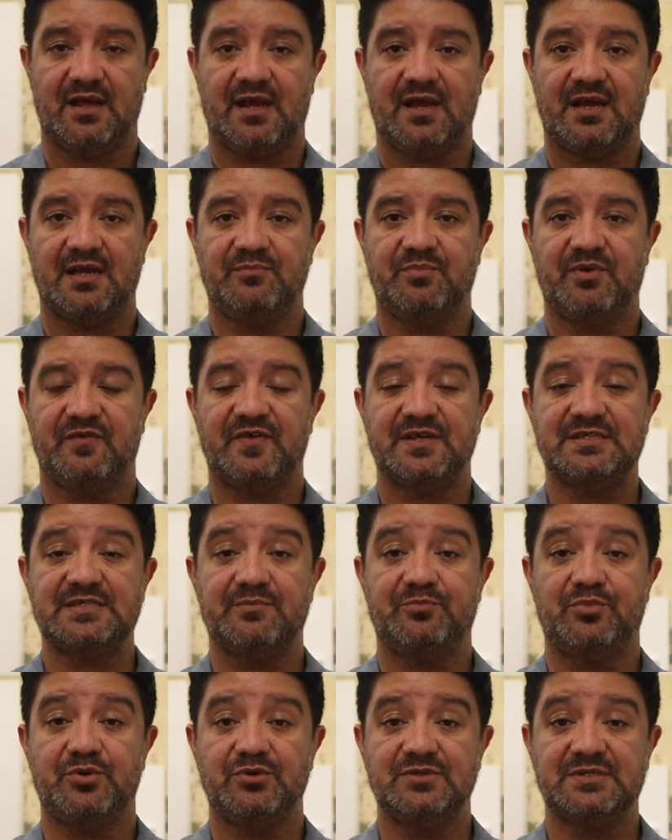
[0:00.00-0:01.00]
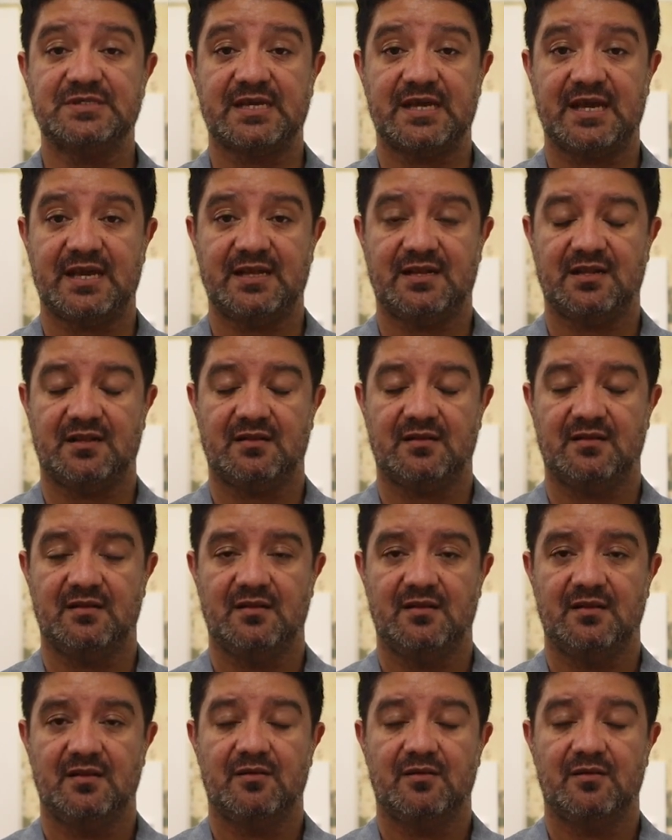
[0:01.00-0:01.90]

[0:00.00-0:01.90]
and Professor Bruce Cadle,